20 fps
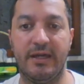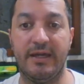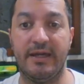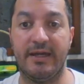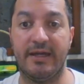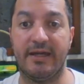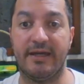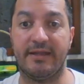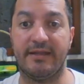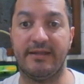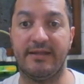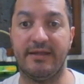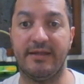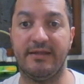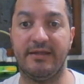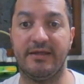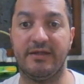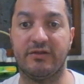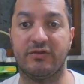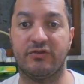And then
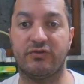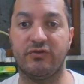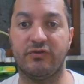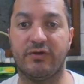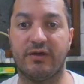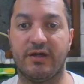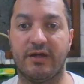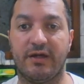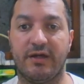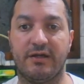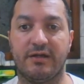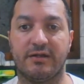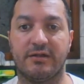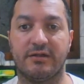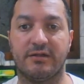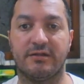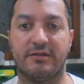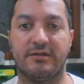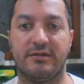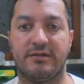he took here
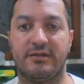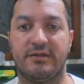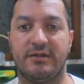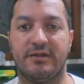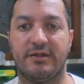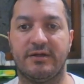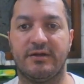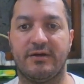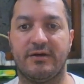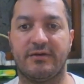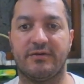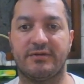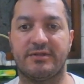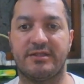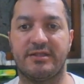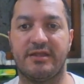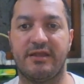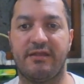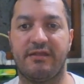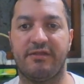on
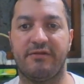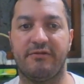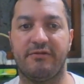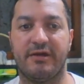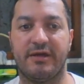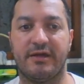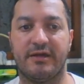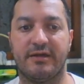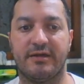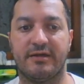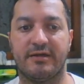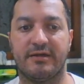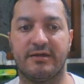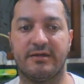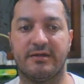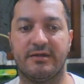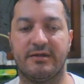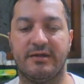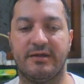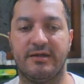c3,
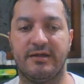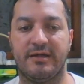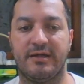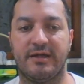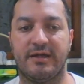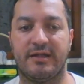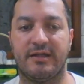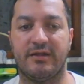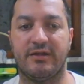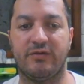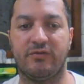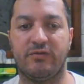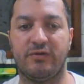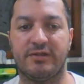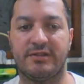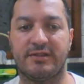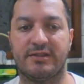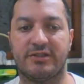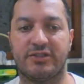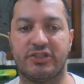and it
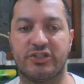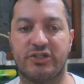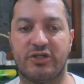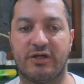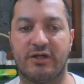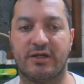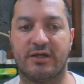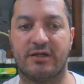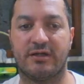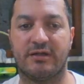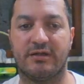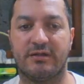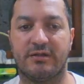was a shock.